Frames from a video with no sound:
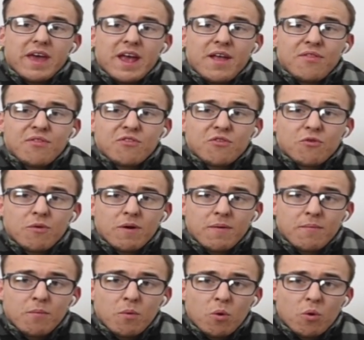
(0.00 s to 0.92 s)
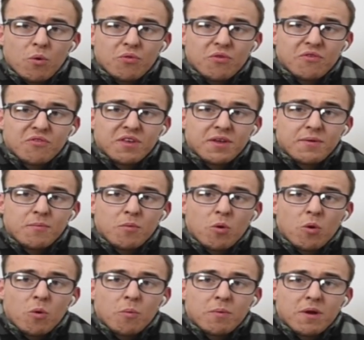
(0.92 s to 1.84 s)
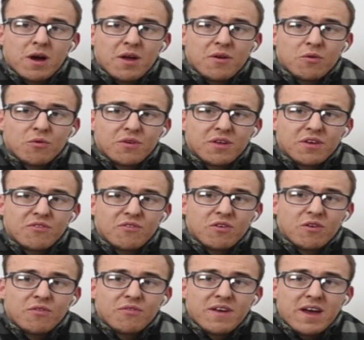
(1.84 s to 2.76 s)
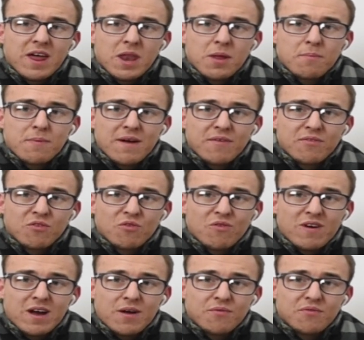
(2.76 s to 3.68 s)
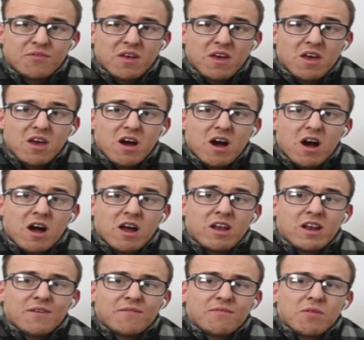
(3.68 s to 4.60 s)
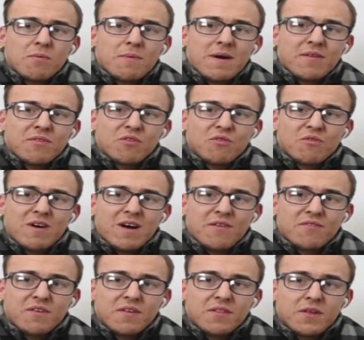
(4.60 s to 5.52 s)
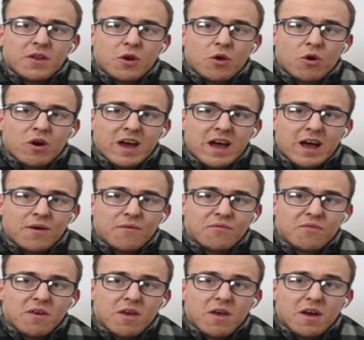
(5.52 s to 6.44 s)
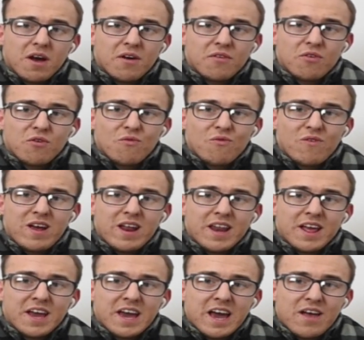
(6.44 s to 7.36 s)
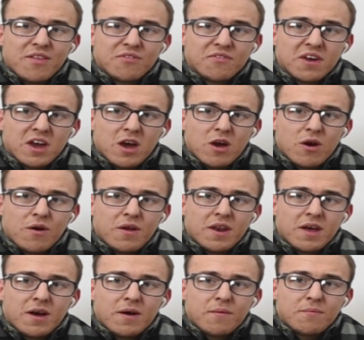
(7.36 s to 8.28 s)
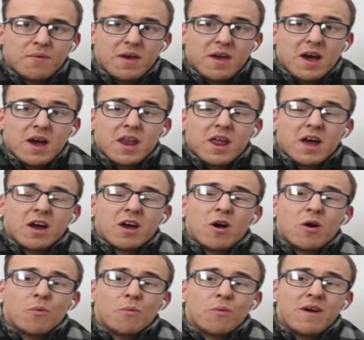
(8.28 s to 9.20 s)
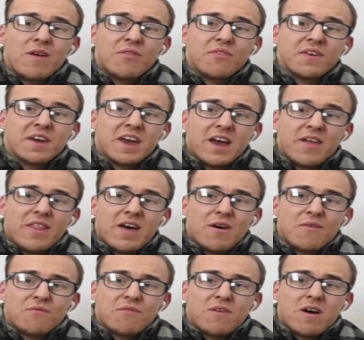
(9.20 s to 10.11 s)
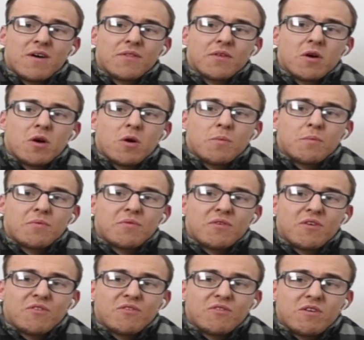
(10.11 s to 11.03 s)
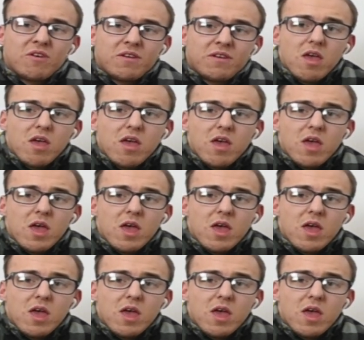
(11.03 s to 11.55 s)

into it more, to see more blind auditions and the battle rounds. I love the battle rounds and the knockouts because it really gets going, and I can't wait to get that far in the competition.